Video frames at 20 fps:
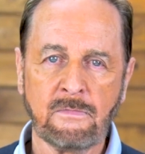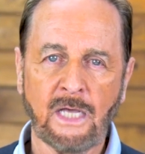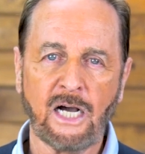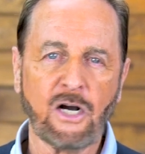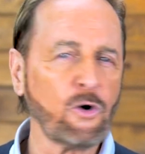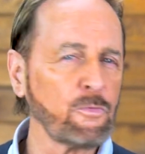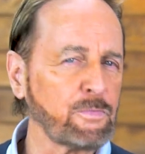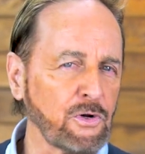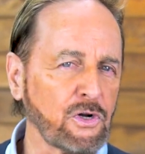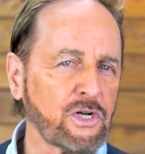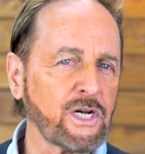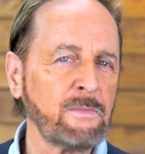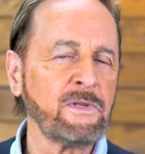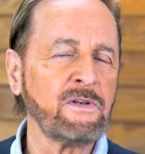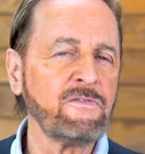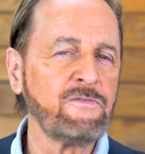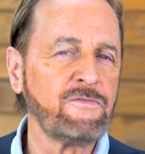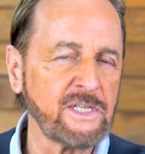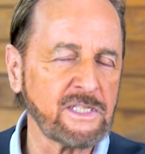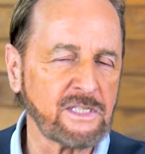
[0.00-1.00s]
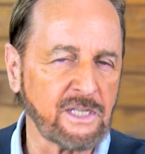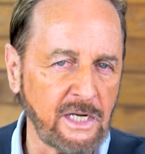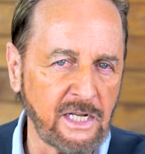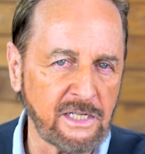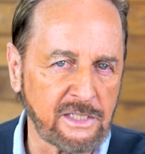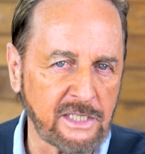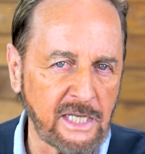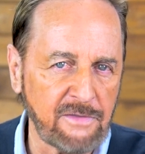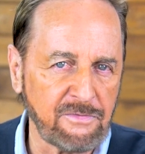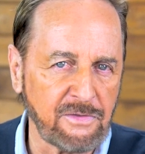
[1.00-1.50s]
I hope you'll come and visit
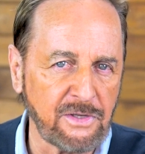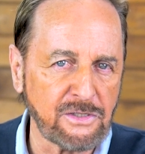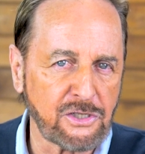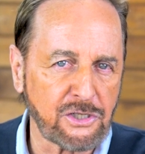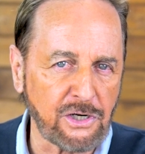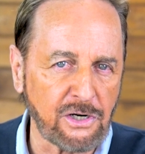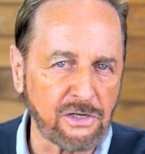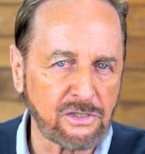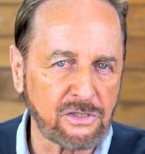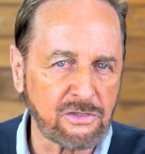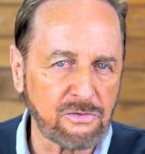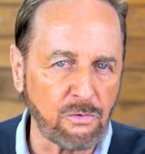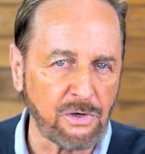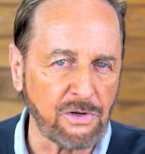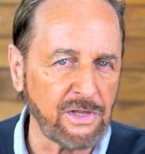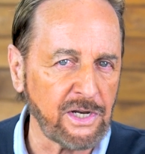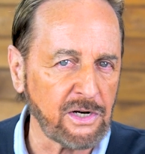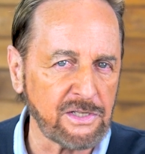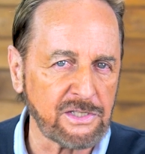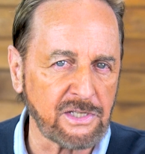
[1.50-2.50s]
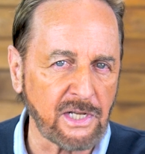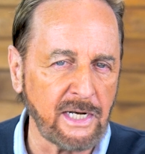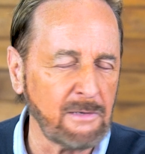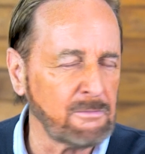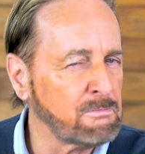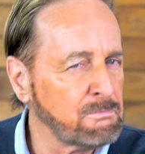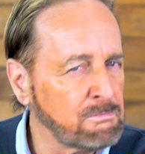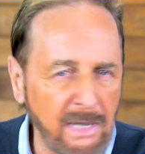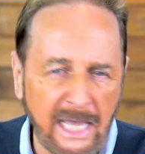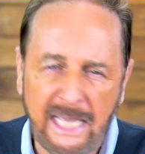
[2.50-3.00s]
us at the church where there is an
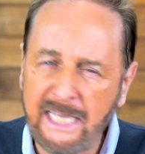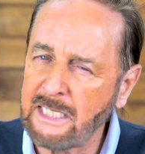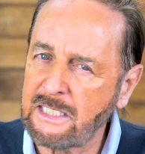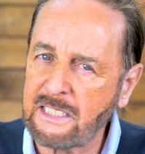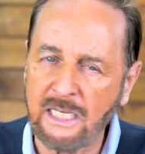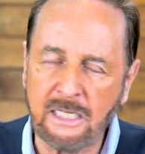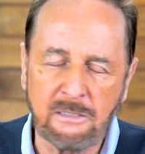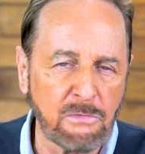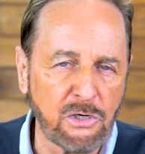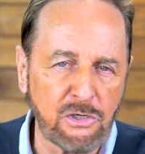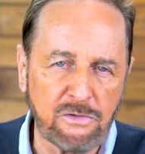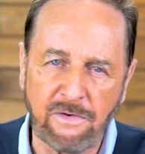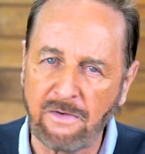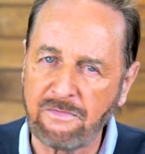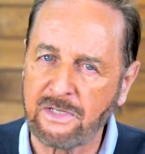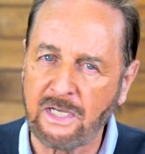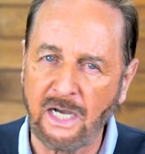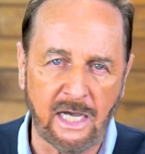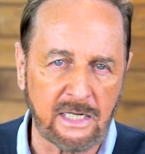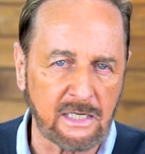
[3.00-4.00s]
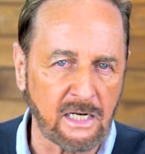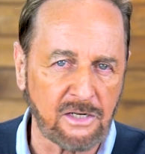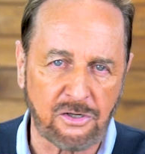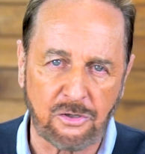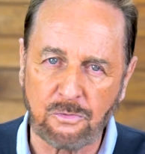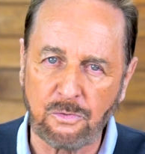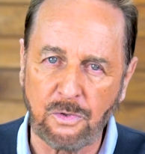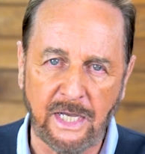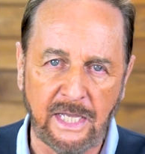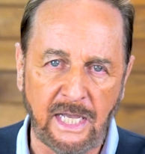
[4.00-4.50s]
amazing move of God
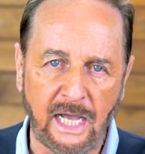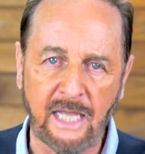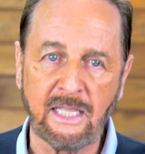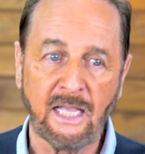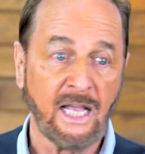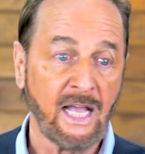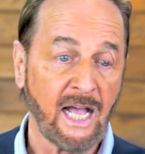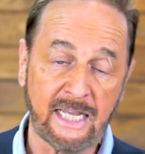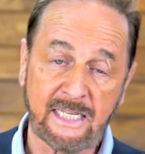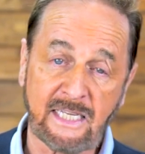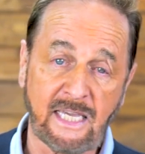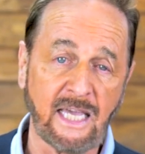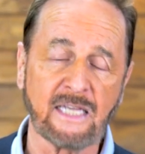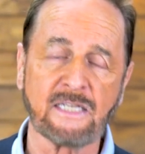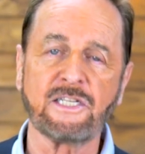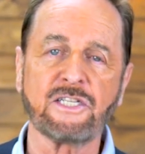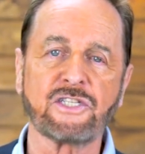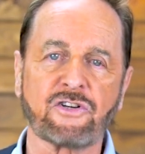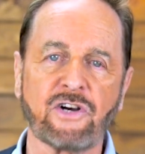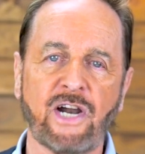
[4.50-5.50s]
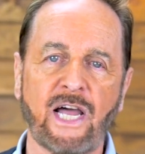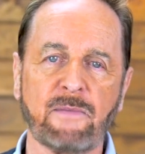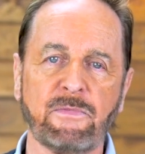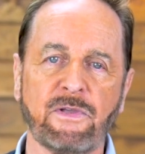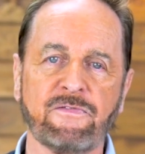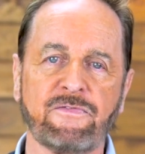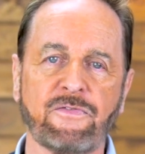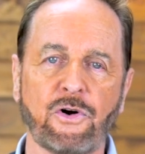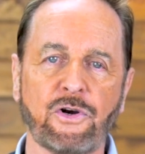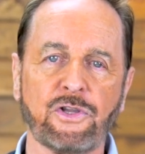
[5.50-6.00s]
underway. I can't describe
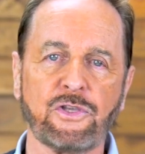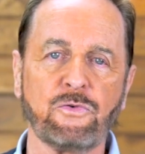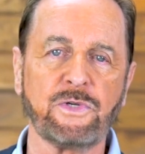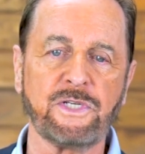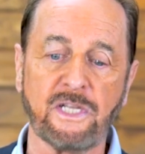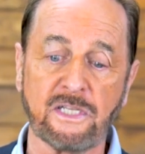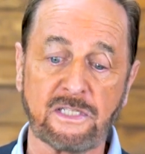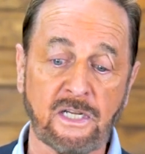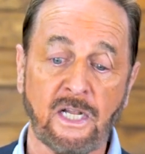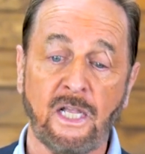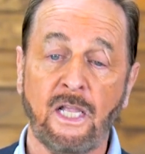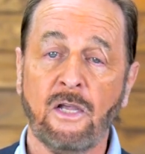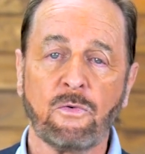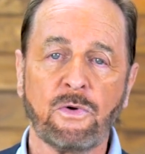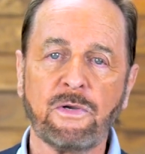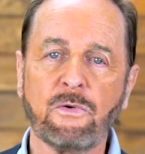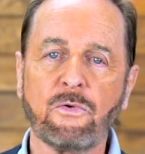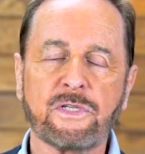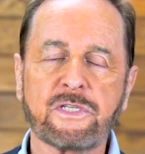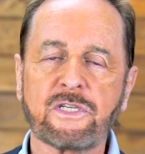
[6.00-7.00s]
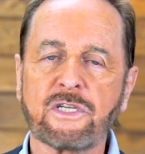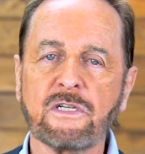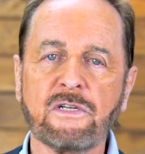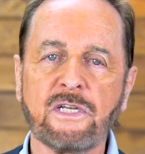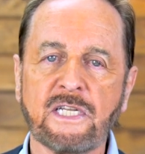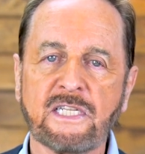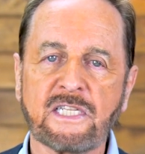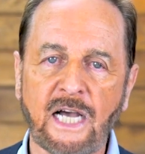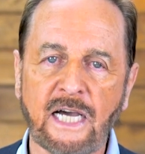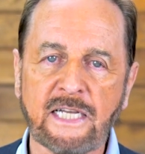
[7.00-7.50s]
it for you. We
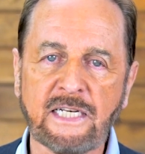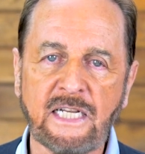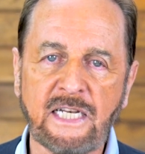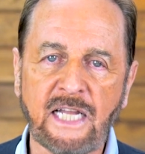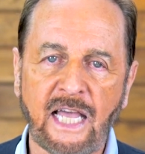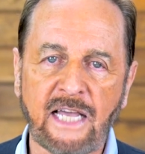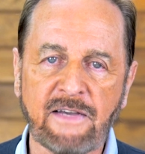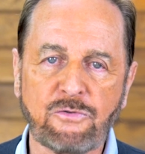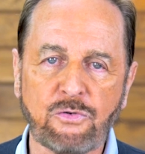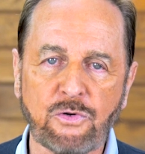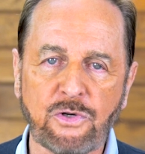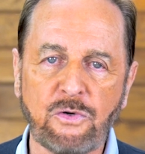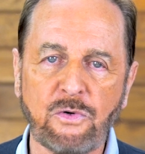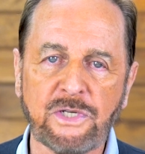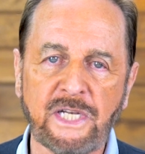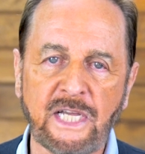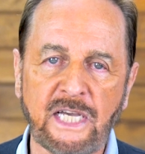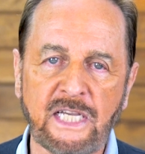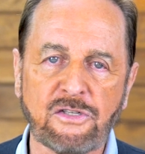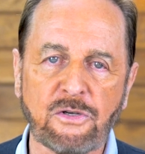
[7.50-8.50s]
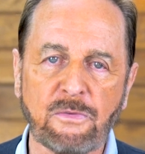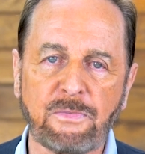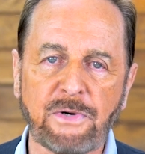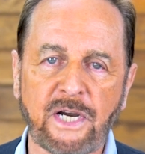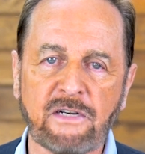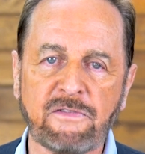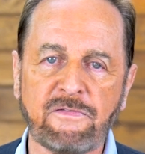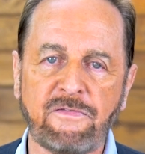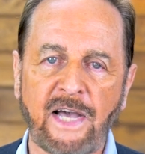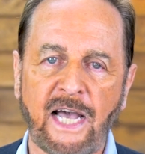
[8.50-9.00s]
decided to have 21 days of
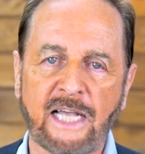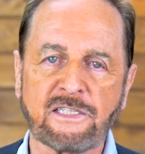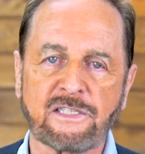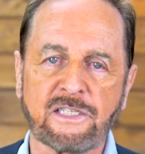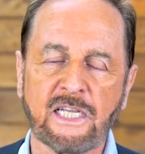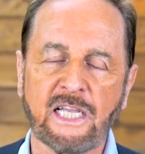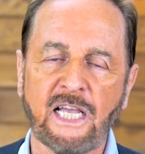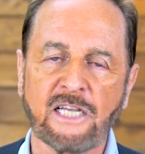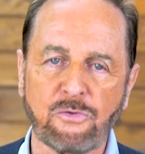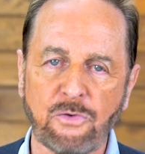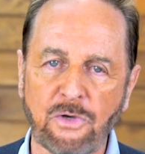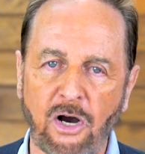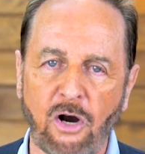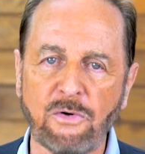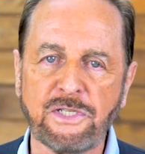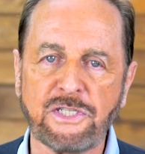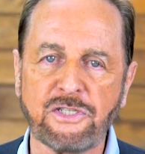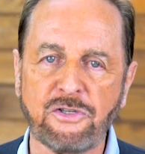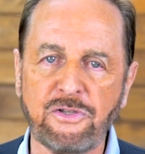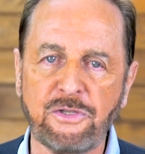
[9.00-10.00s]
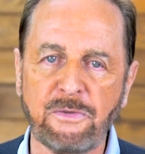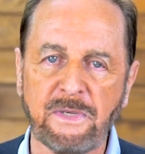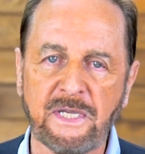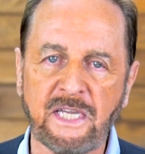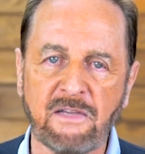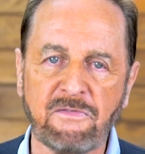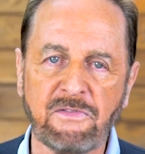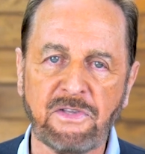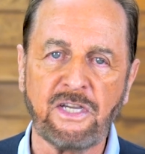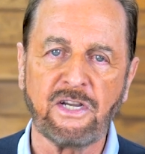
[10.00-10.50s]
prayer and fasting as we always do at the
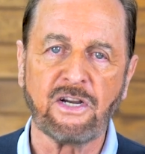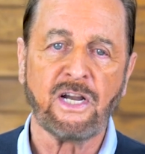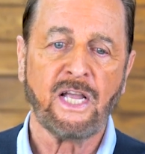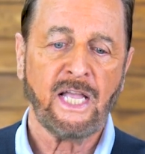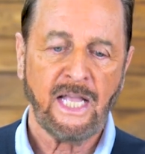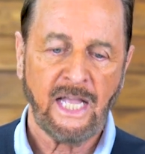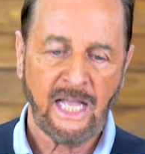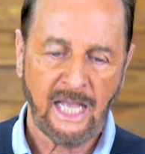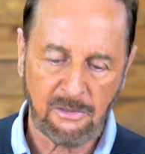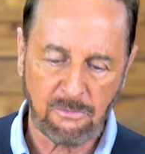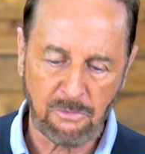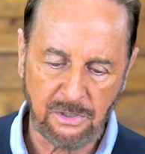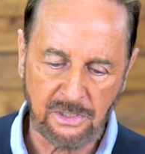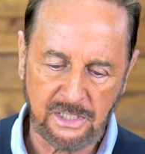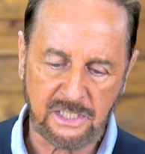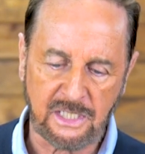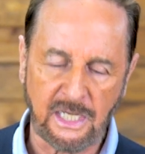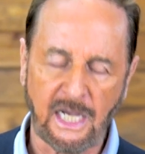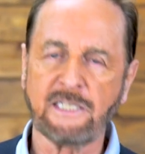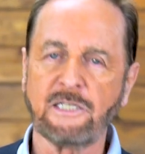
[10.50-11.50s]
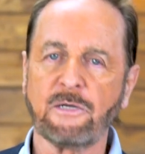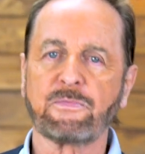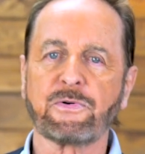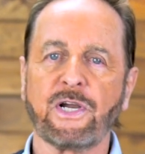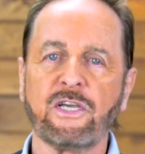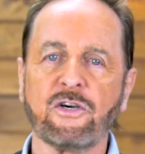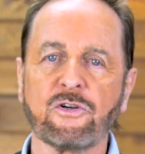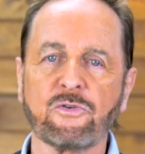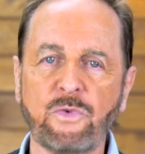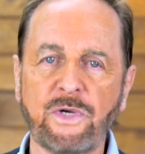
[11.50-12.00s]
beginning of the year, and we decided to
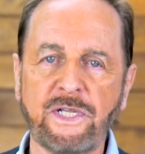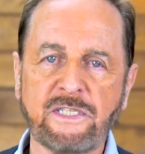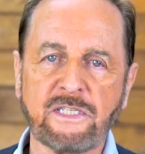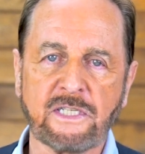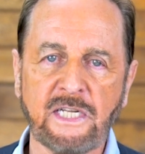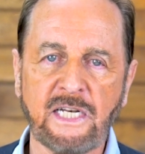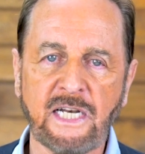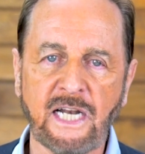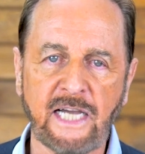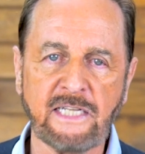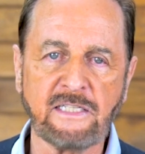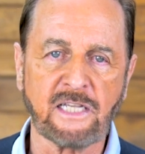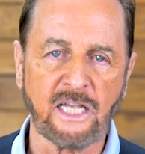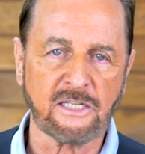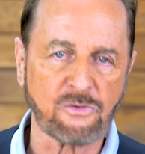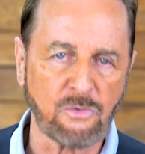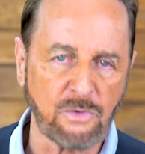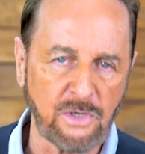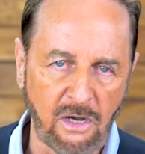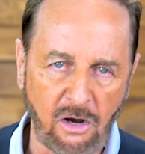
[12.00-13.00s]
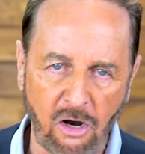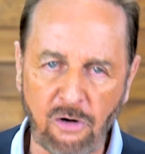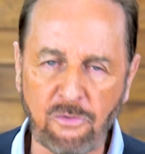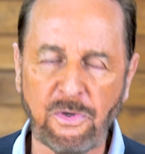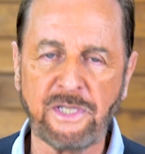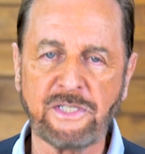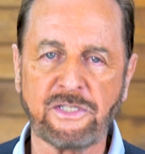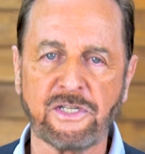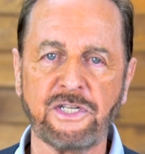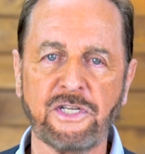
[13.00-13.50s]
pray on Wednesday nights as we
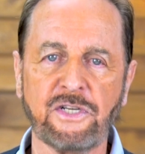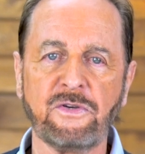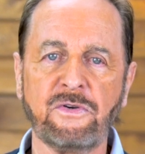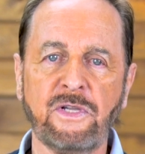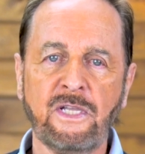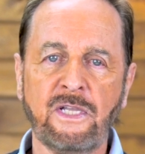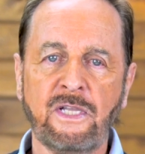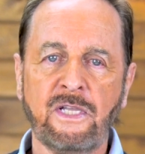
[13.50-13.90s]
always do.